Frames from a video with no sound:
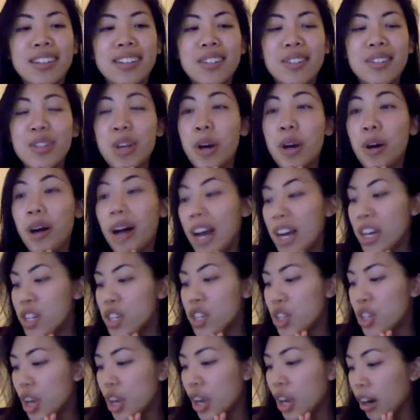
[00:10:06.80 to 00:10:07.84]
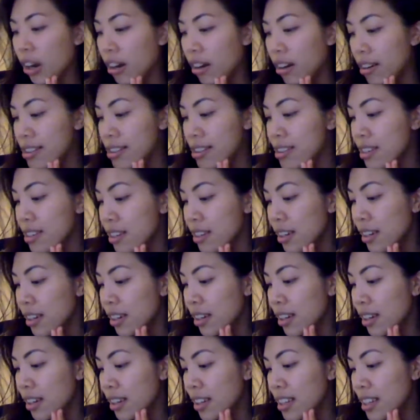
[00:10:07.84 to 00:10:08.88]
So I shared,
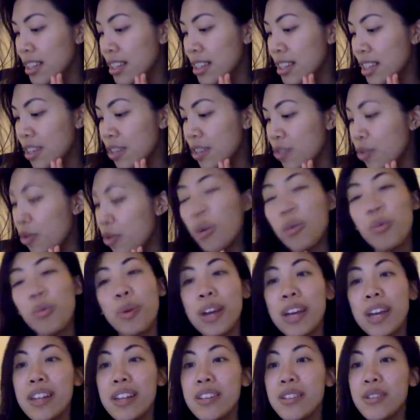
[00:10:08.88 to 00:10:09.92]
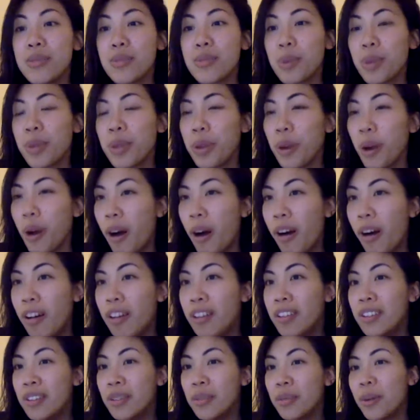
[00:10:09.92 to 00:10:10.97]
let's see, 4 wins with
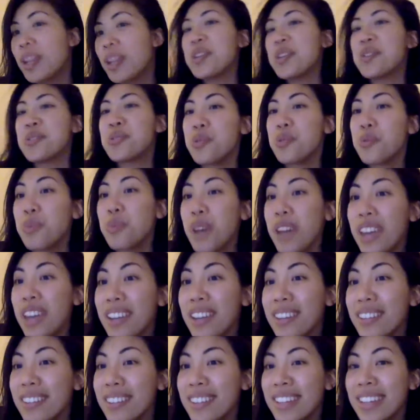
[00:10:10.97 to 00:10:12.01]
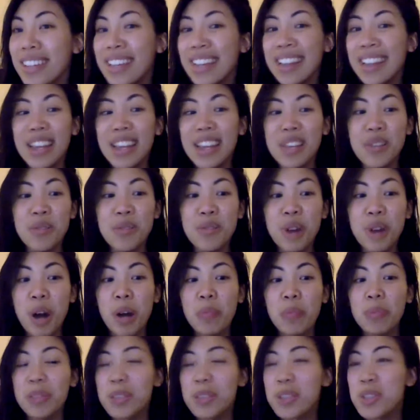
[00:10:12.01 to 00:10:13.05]
y'all. What is a win that you
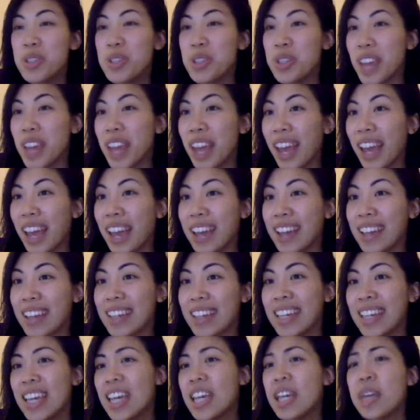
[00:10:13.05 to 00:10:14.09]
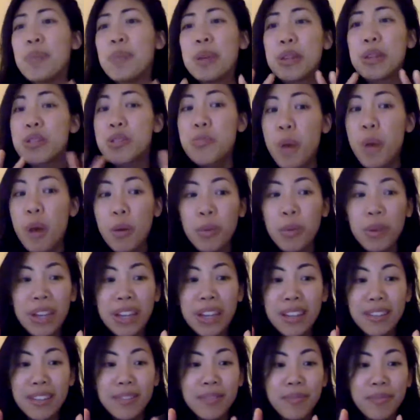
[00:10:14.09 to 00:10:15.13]
accomplished today? It could be a small
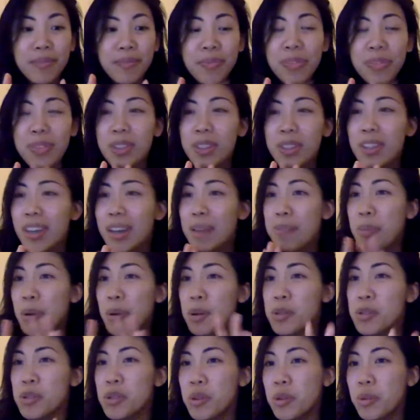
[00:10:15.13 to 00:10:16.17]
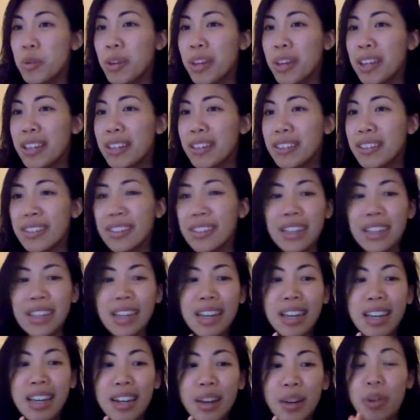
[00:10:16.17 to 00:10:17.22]
win, a personal win,
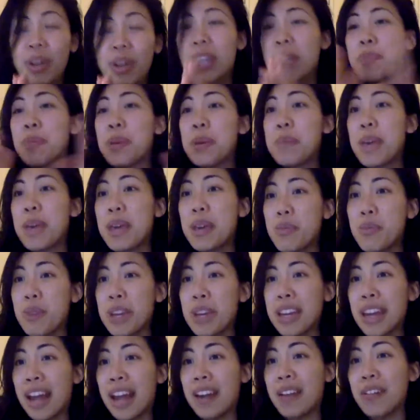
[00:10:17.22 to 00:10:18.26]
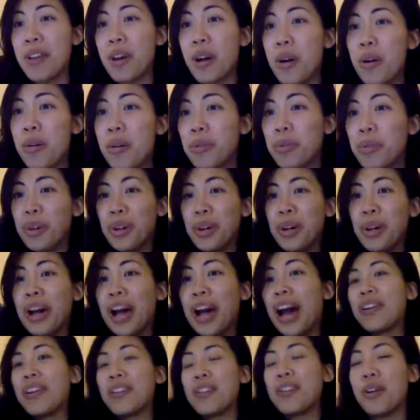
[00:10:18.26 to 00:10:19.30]
or it could be a big win. I don't know.
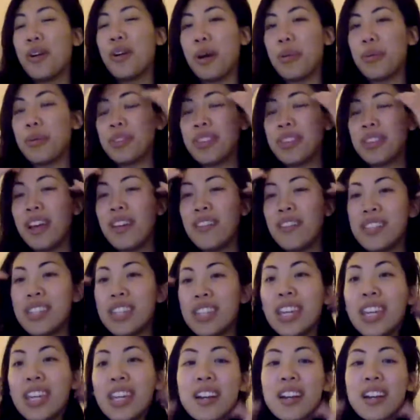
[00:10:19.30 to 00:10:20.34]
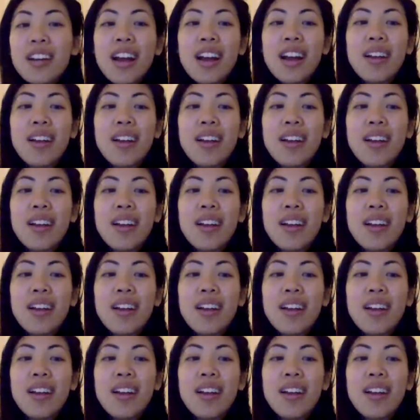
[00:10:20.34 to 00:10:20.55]
I would love to hear